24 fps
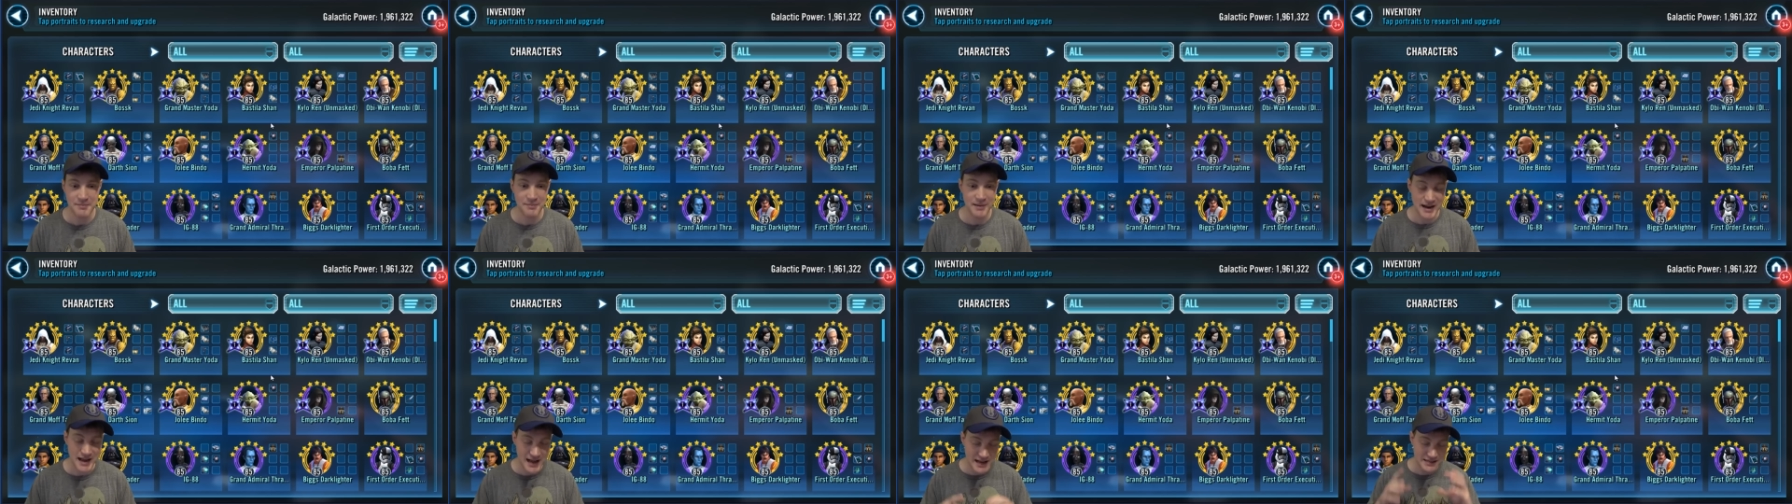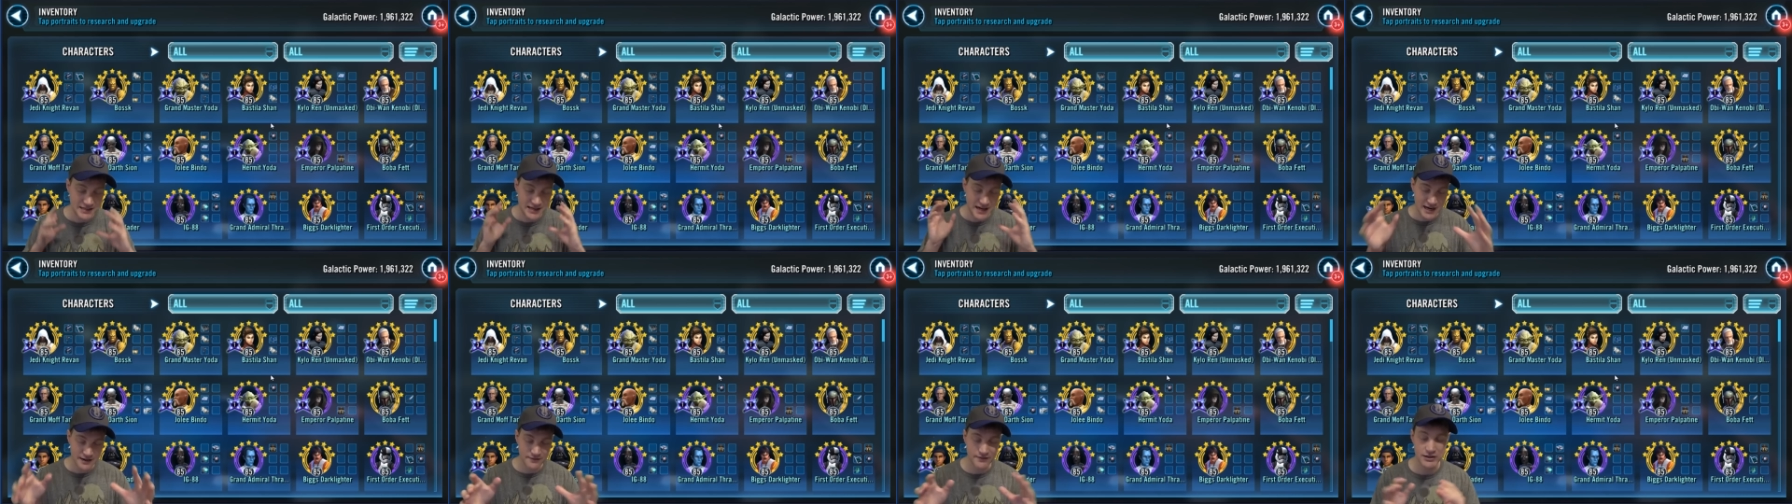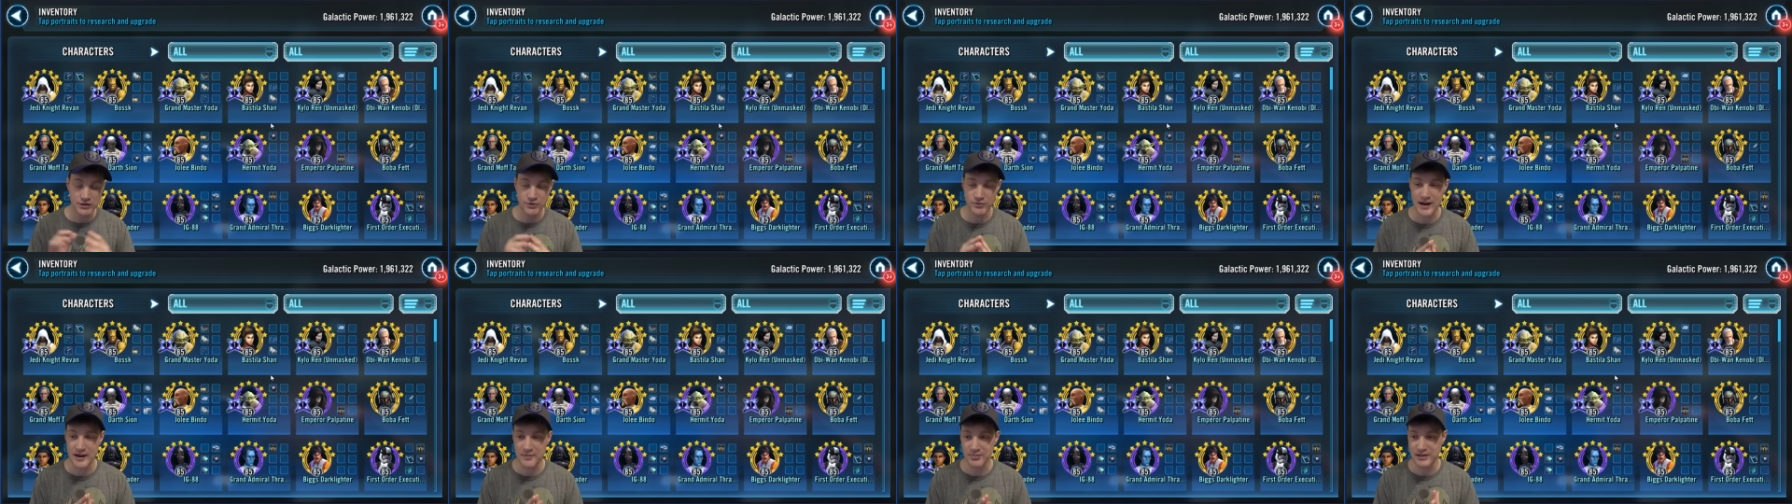My head's kind of
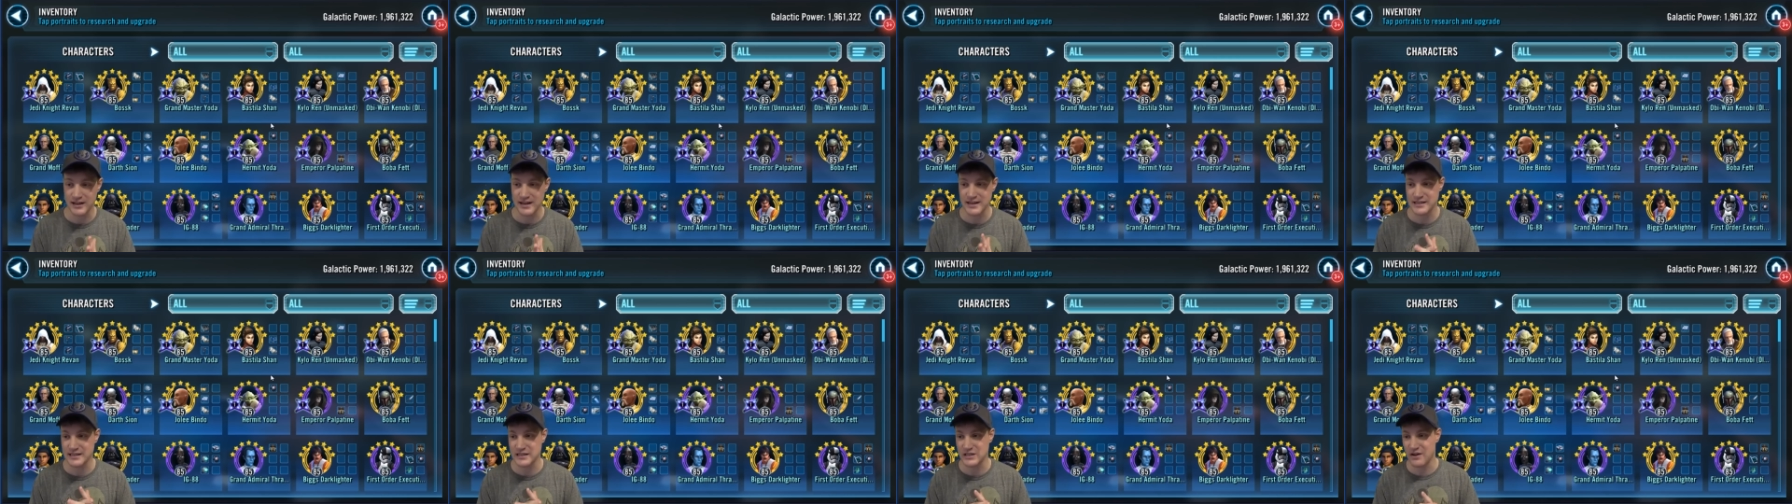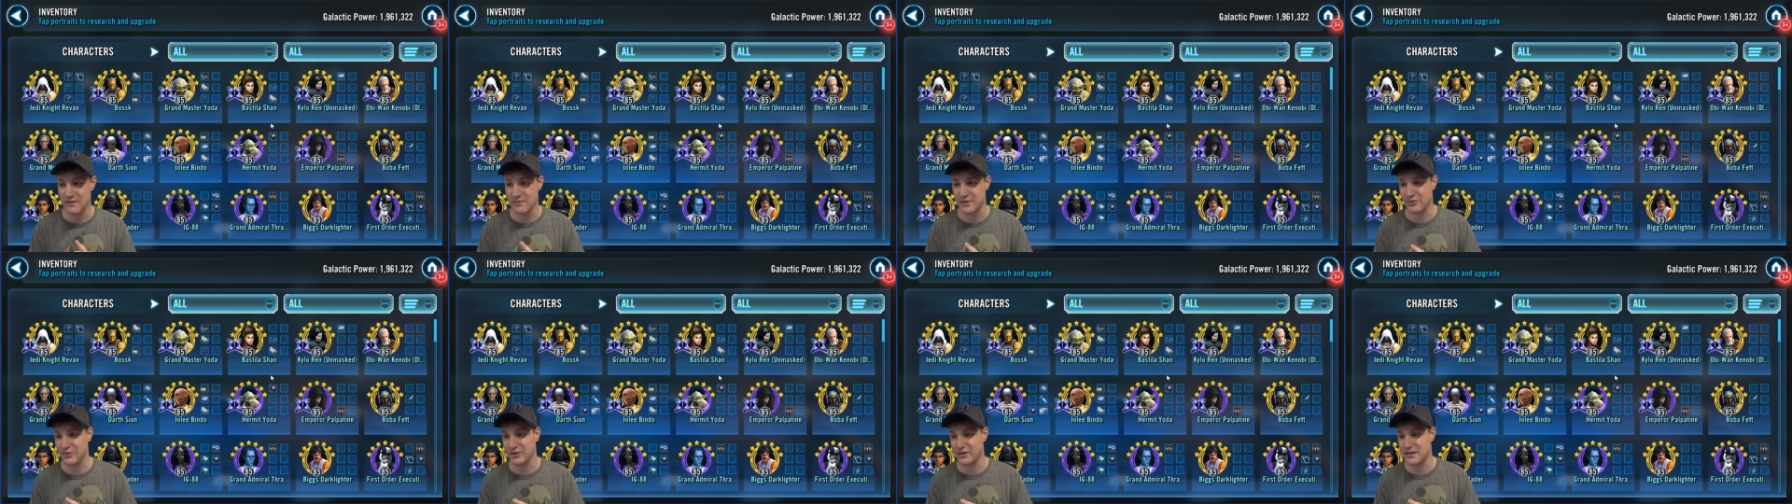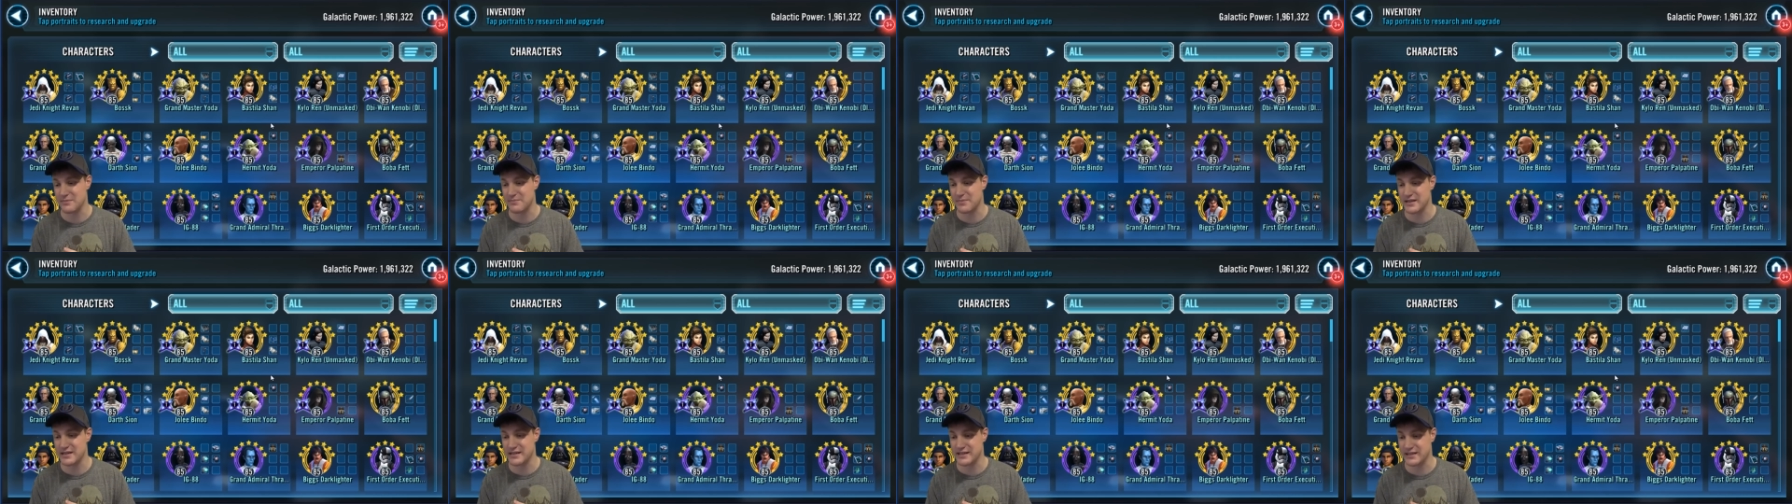in the right place now. I've been
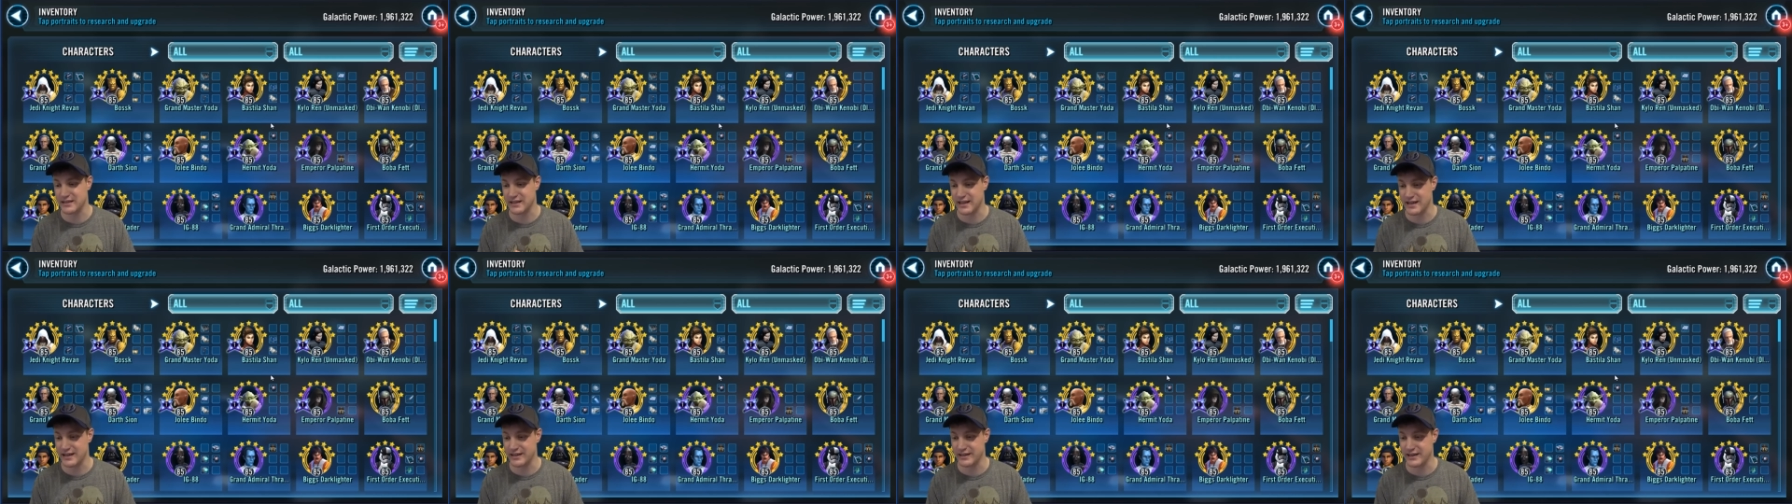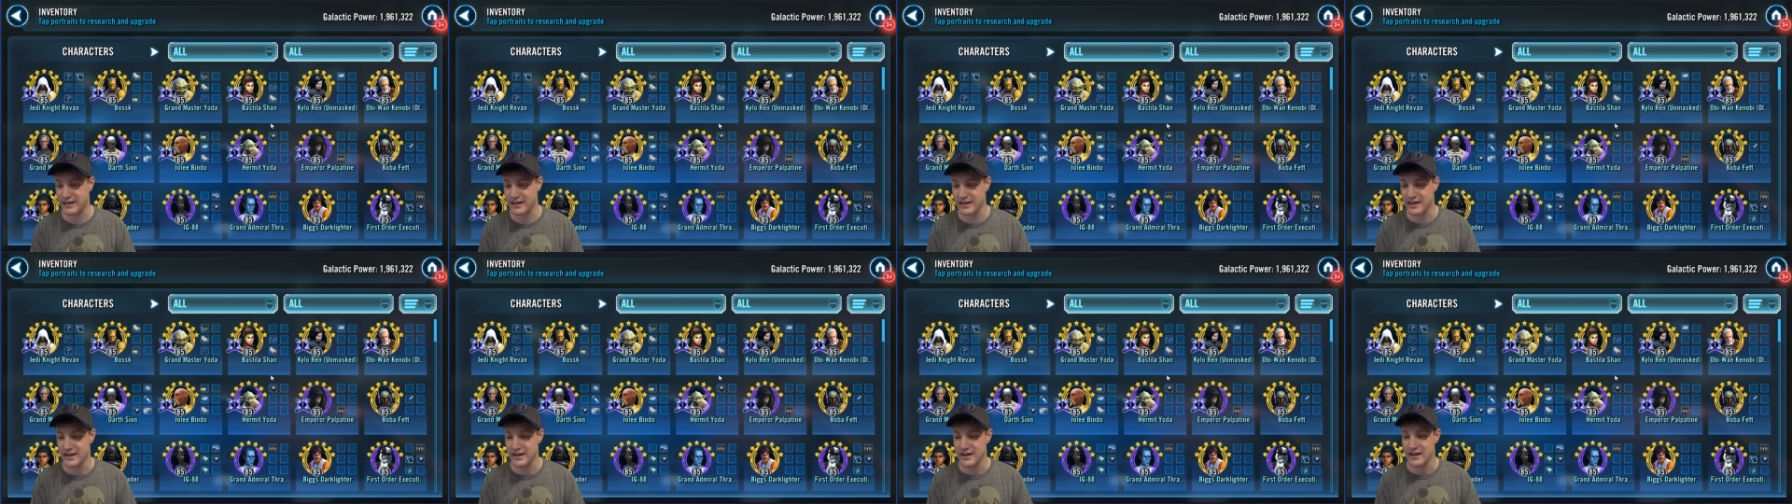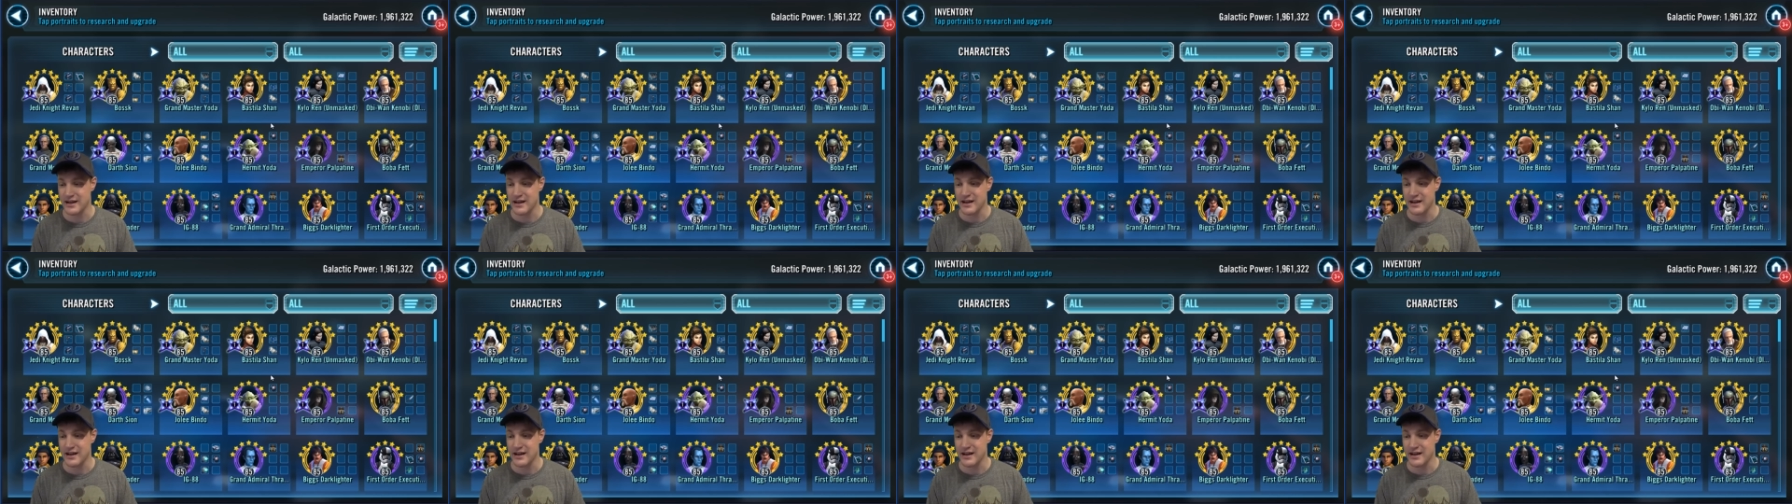really busy lately,